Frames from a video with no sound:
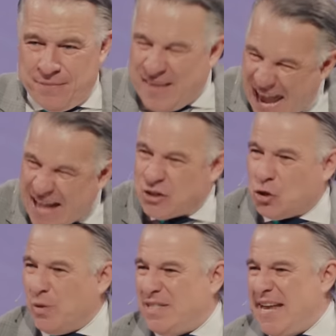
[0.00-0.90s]
The
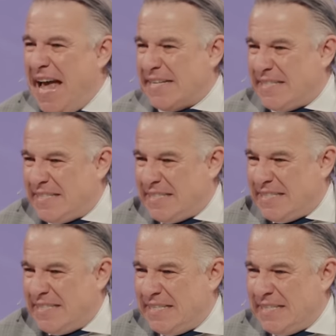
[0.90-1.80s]
answer is
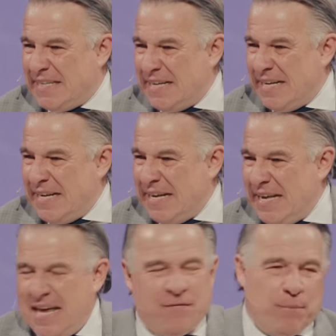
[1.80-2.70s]
yes,
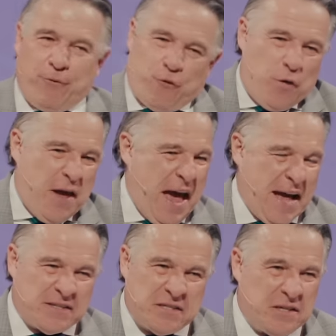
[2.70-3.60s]
even before you
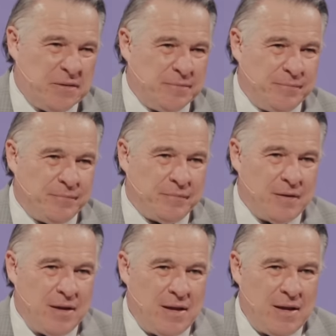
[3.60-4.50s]
ask.
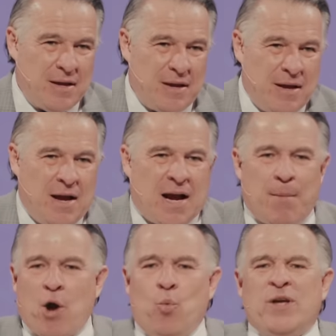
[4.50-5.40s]

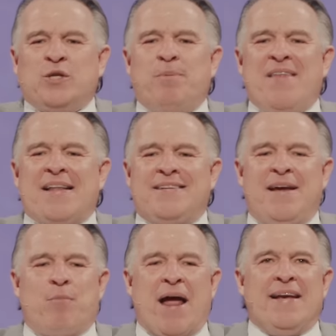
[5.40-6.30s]
Come on, whisper that to
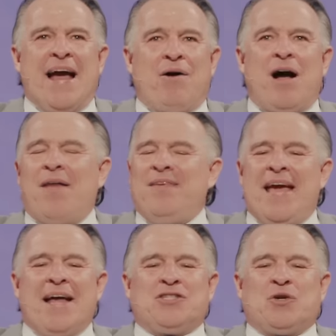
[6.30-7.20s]
him right now. God,
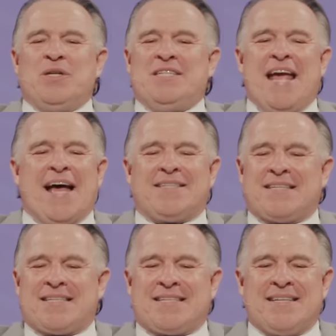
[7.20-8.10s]
the answer is
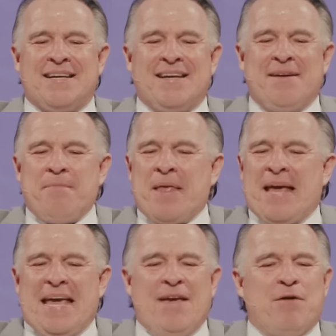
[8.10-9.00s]
yes,
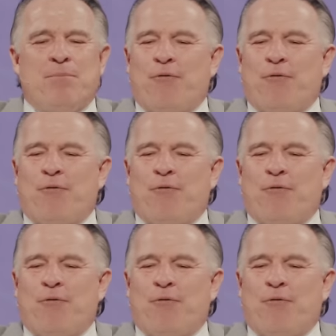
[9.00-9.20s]
even